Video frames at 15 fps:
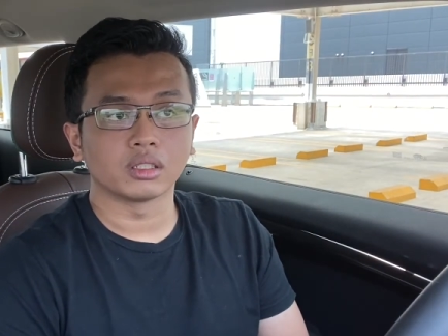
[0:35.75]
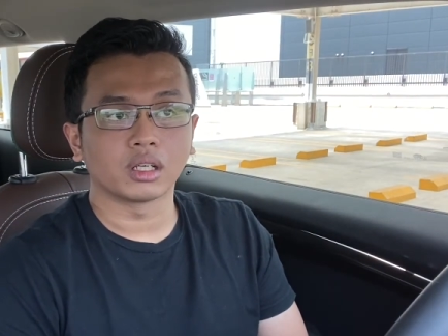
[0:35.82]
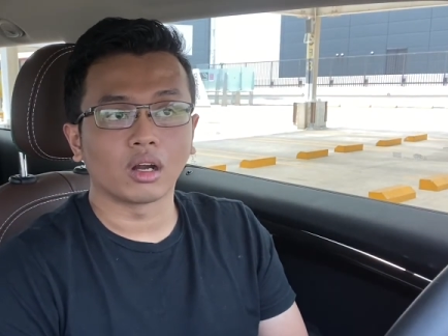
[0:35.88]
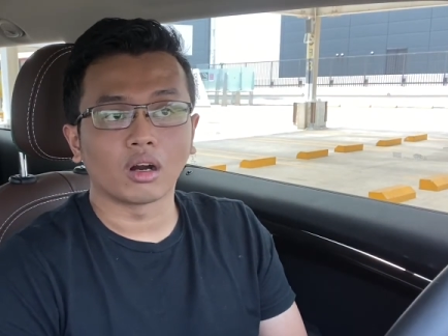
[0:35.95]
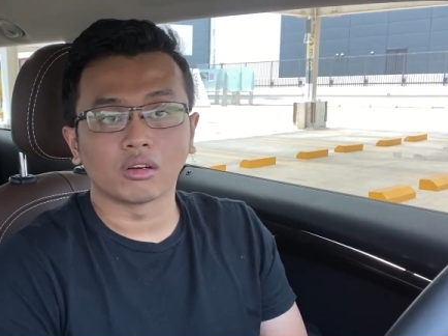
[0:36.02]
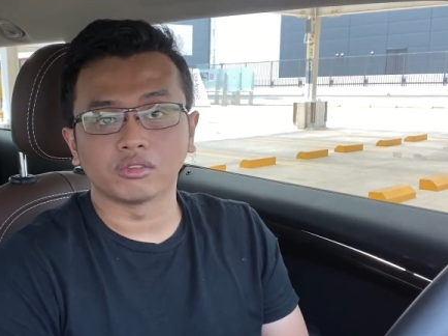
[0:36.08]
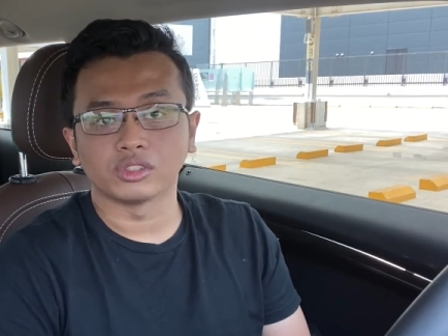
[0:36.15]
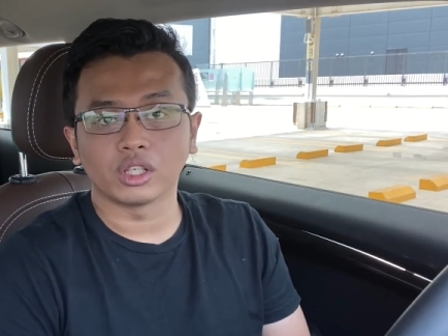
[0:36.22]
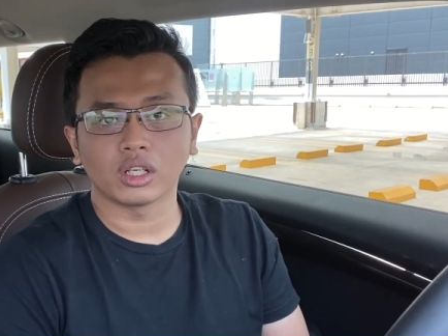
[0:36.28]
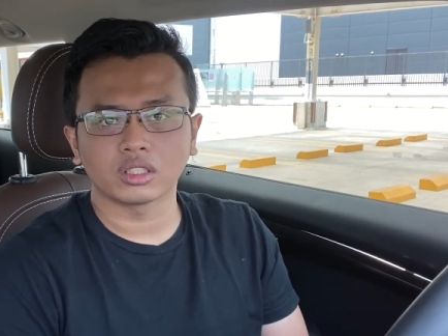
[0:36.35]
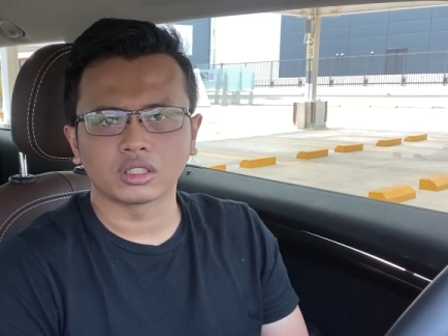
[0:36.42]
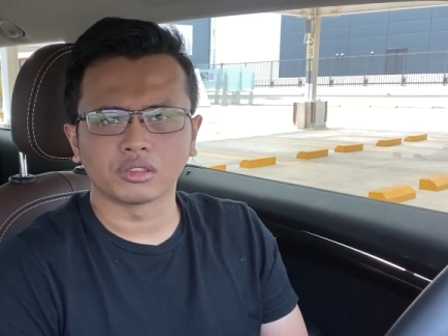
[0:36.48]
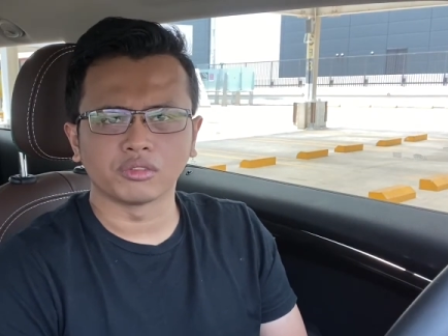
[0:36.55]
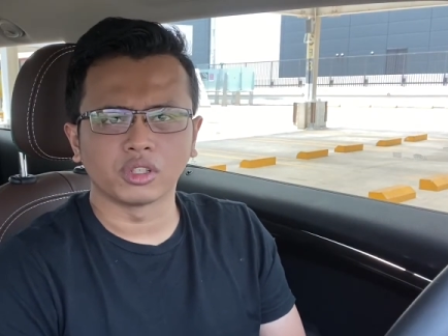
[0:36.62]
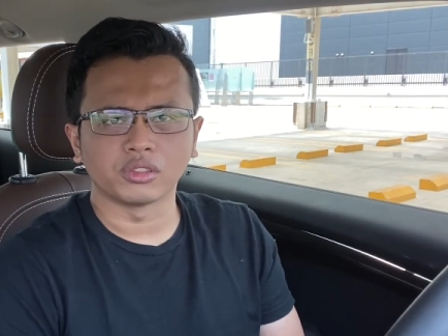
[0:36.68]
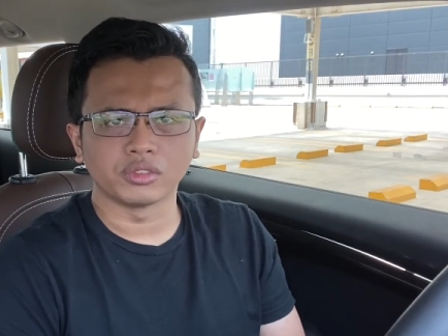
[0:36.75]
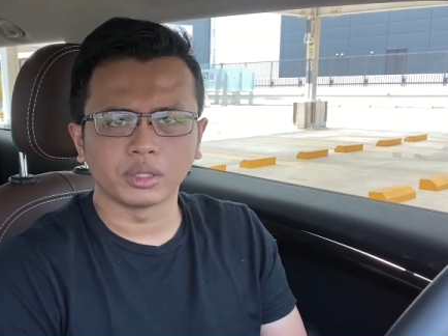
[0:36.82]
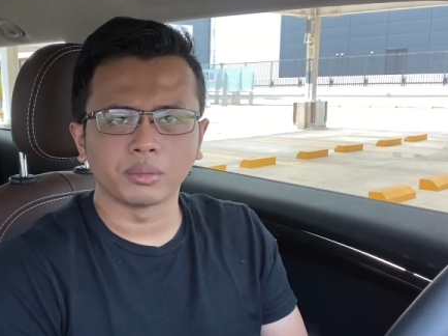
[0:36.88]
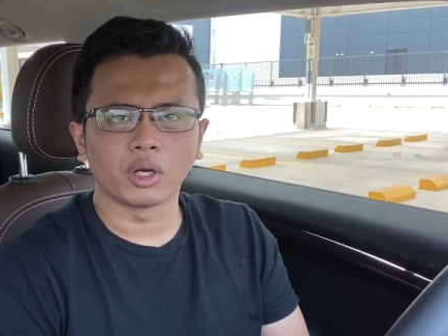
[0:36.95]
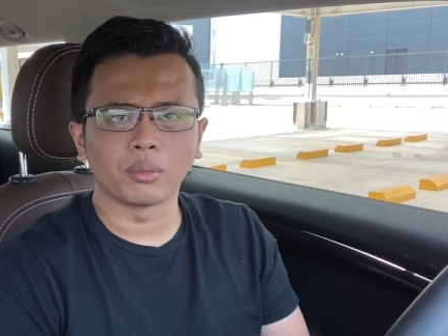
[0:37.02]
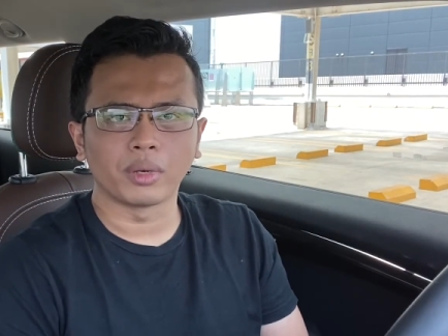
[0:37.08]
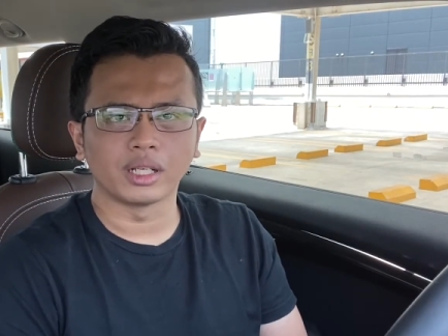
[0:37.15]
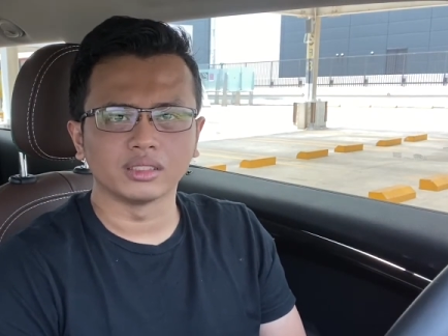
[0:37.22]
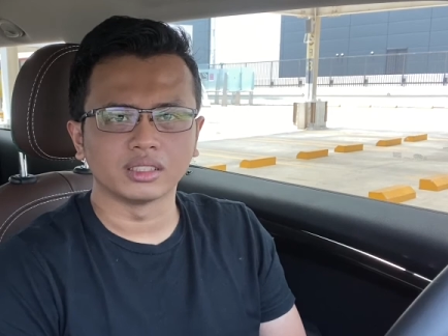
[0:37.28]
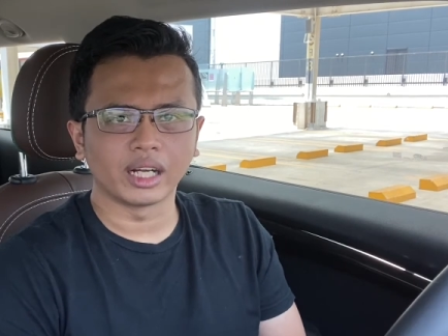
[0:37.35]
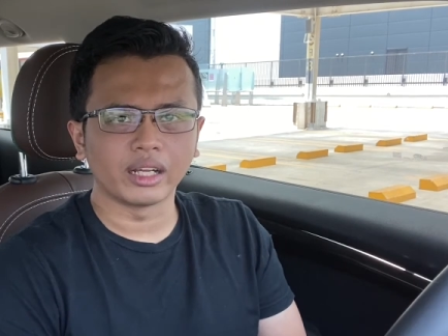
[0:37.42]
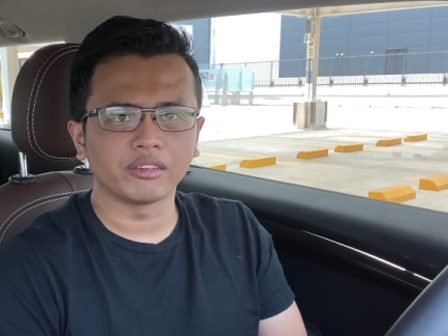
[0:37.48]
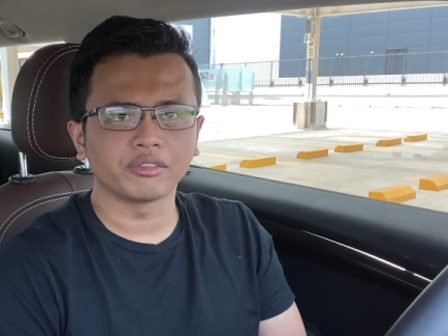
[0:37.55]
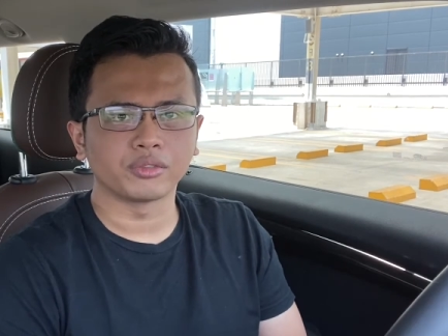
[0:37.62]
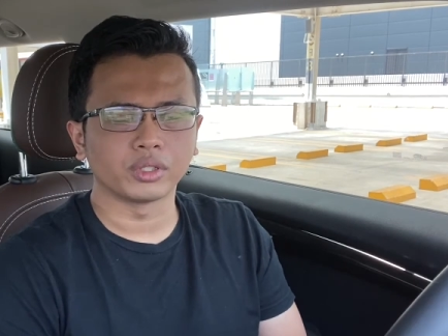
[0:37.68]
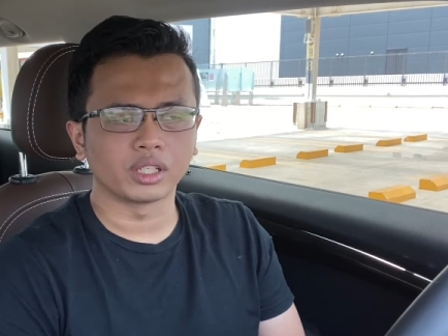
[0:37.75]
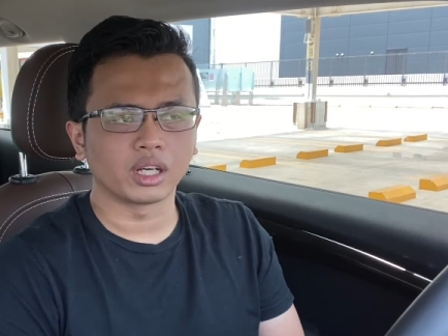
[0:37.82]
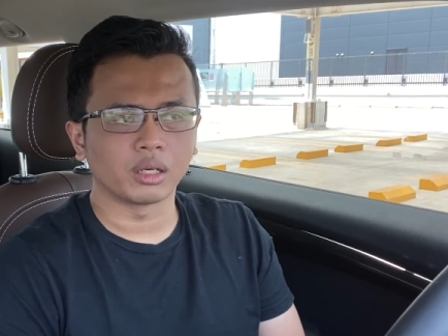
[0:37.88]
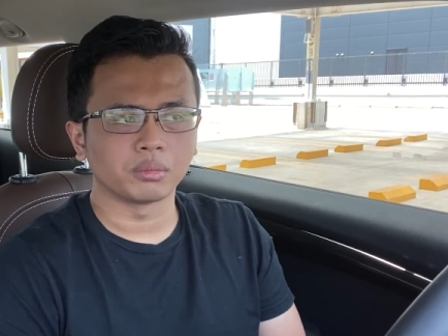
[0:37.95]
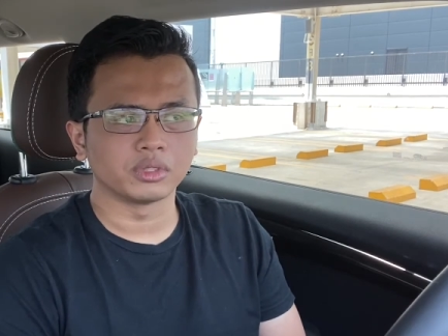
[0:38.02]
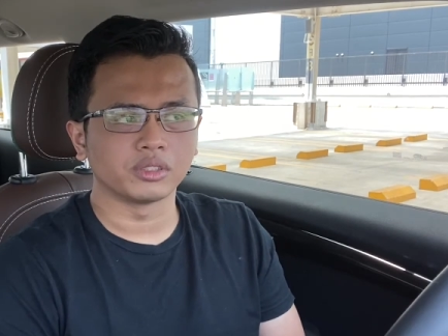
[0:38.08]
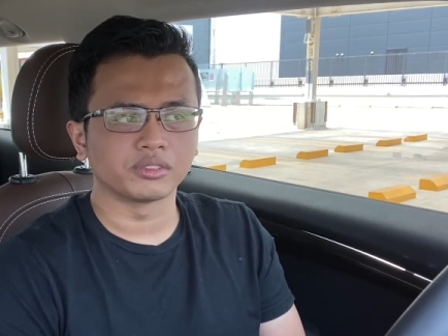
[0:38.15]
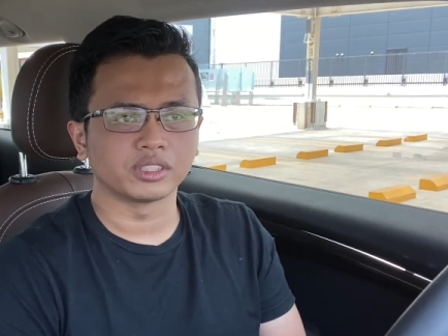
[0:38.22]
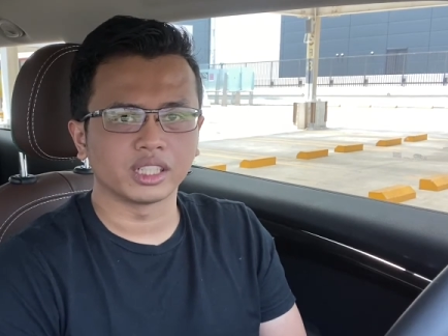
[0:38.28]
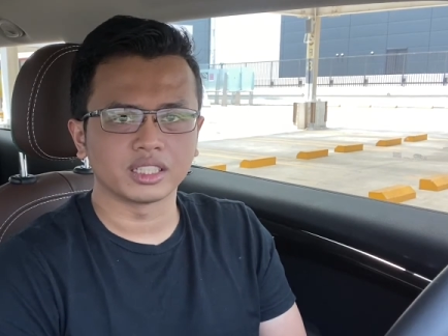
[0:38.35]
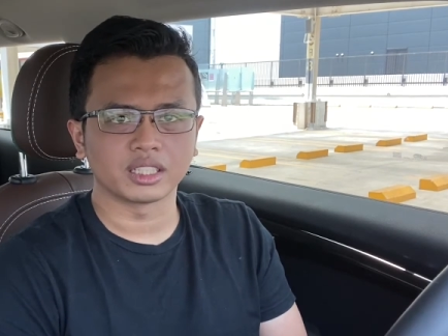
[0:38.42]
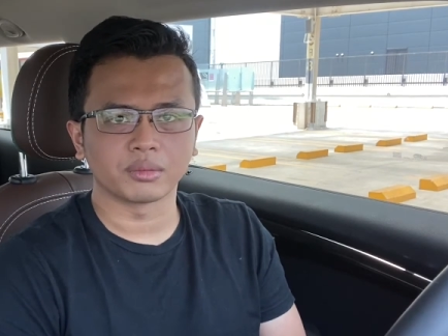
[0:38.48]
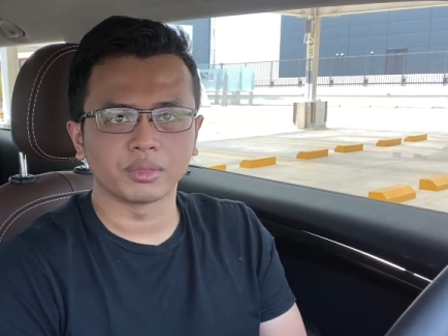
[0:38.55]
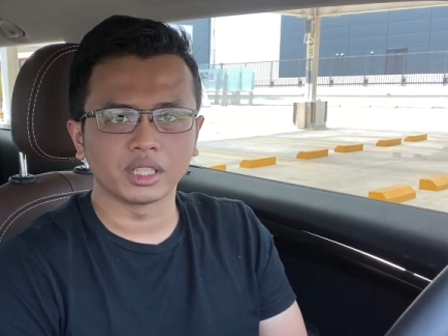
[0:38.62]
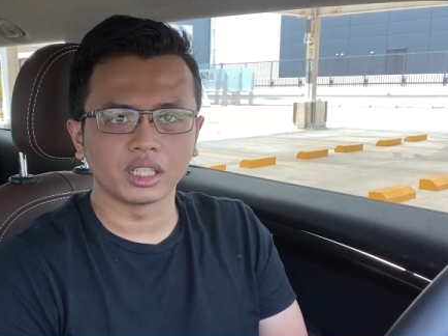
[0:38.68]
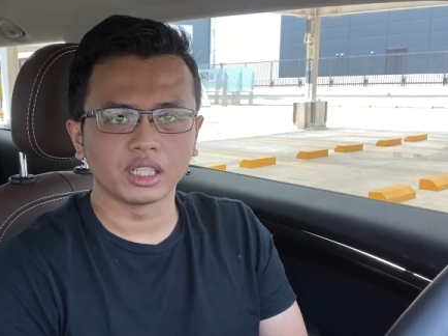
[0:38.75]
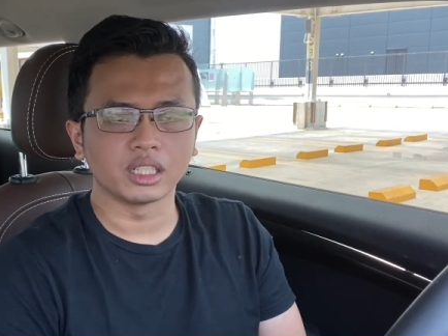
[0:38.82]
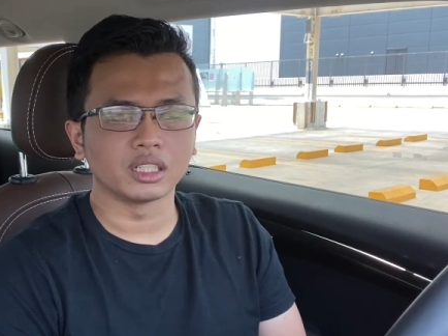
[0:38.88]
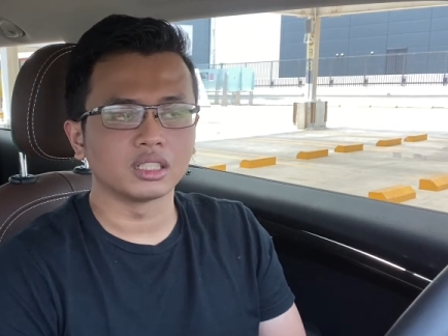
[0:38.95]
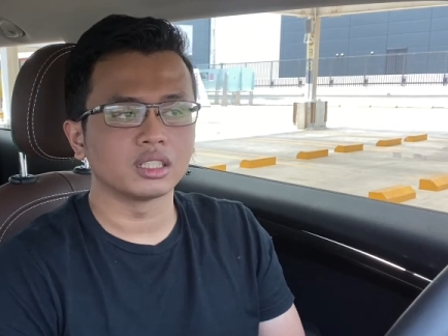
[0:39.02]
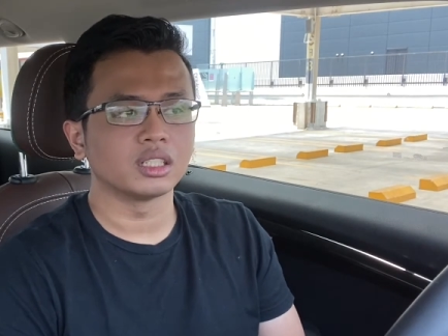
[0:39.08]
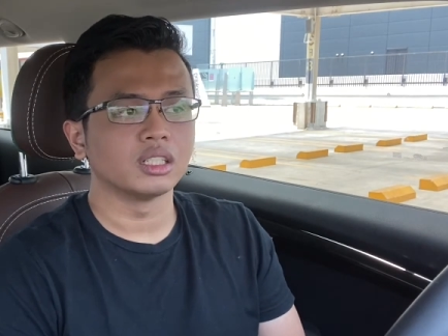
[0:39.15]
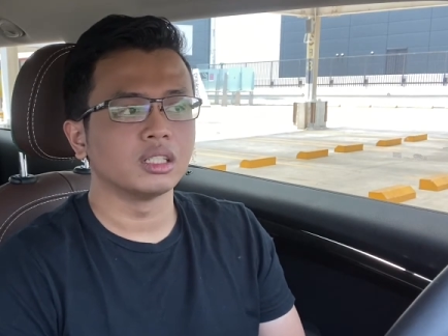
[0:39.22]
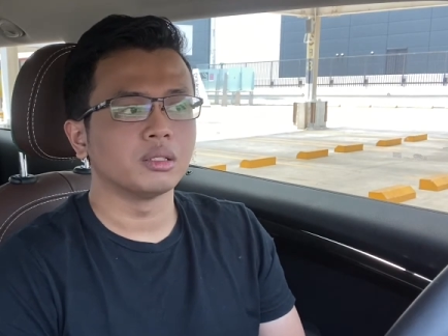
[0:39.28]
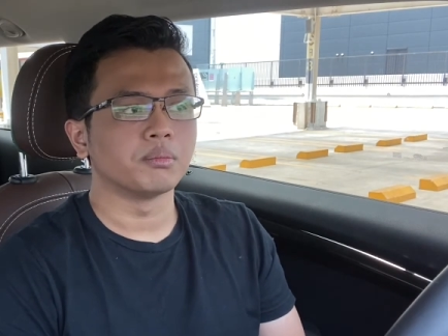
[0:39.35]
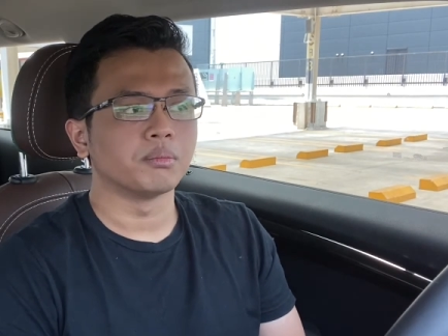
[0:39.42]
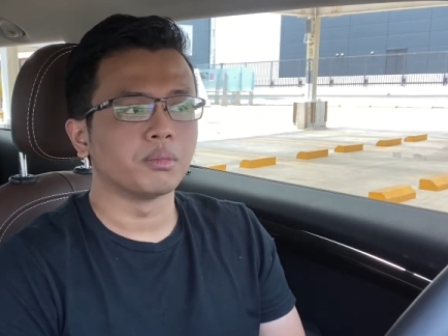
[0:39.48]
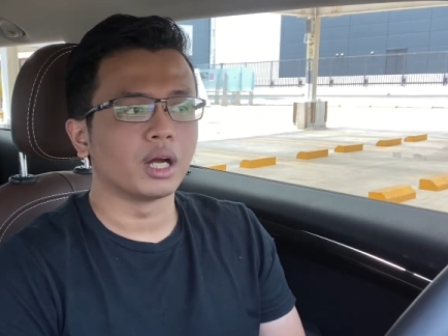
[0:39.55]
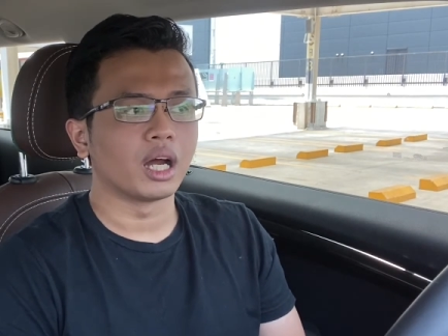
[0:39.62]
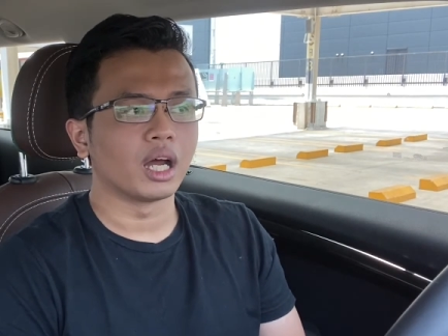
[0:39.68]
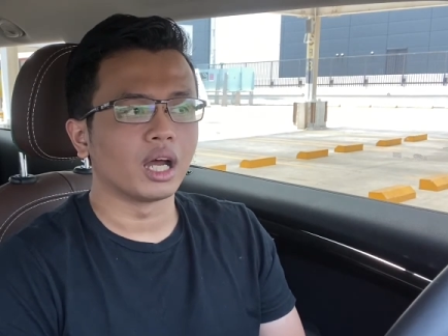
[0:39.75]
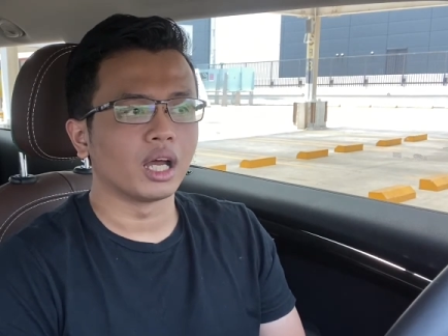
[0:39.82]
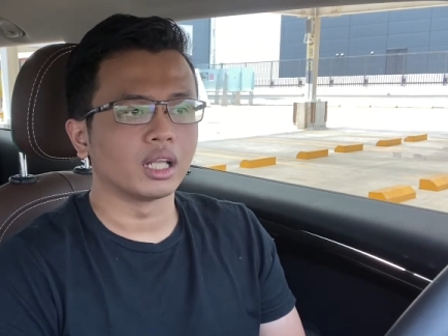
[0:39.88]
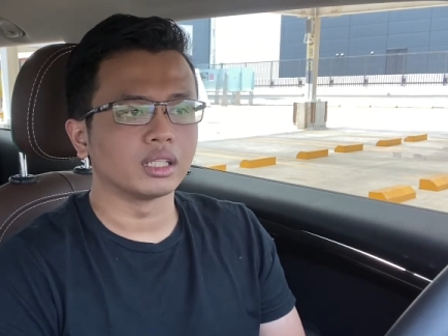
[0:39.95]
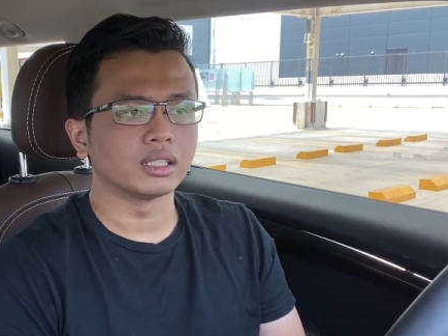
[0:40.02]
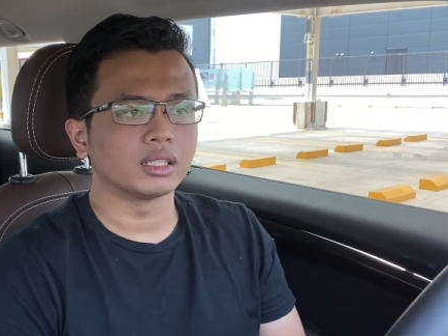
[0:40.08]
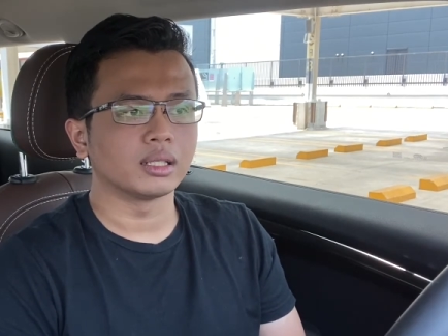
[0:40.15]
car vlogs revolving about my life with a couple of classic mini, but